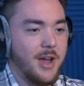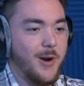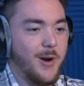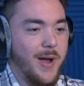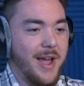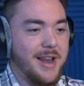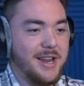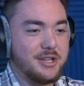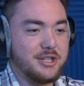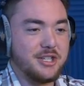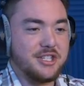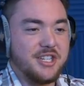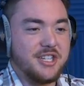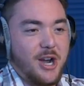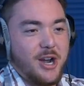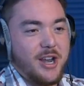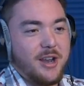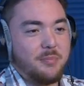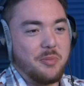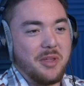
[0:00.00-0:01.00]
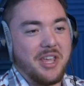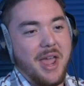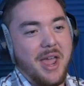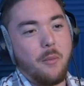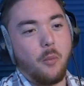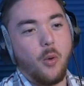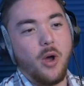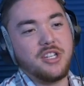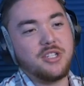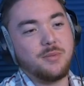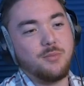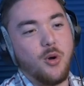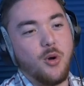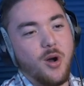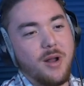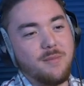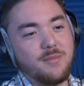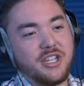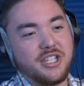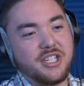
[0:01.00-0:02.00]
All right, I just started up the game once
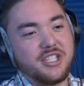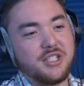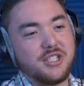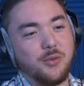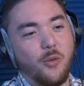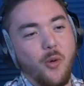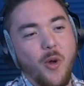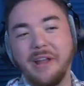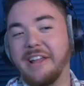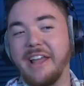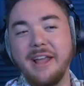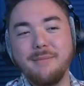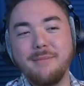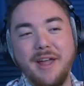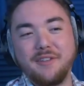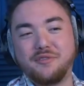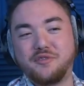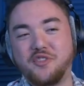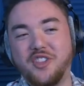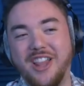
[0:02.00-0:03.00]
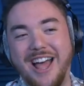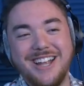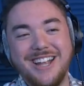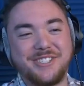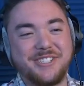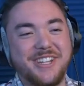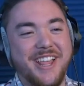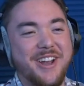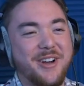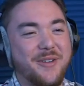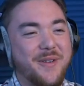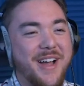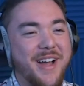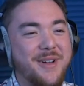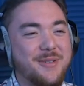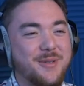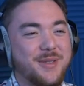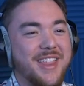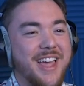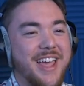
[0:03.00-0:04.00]
more. I'm just swinging my flashlight
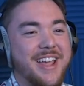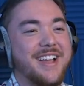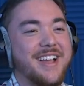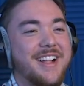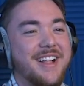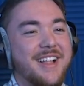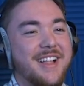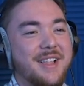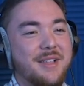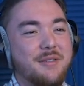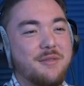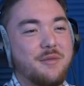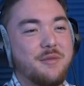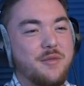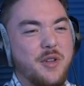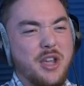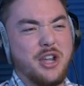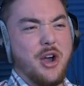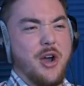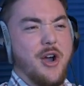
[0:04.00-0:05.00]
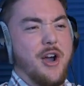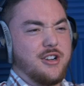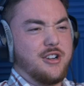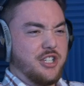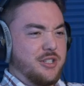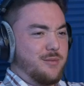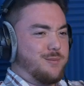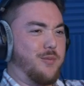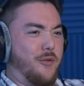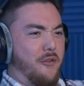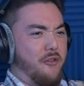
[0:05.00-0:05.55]
around with, like, vigor. Just...